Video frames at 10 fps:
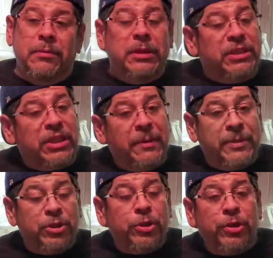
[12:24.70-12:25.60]
the
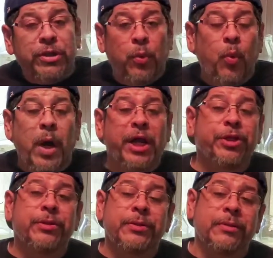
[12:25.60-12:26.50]
temperature on the
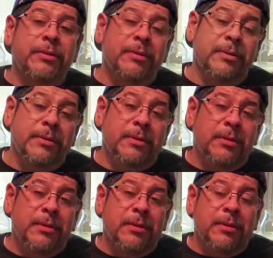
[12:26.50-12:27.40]
water,
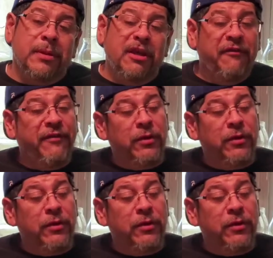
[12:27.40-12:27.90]
if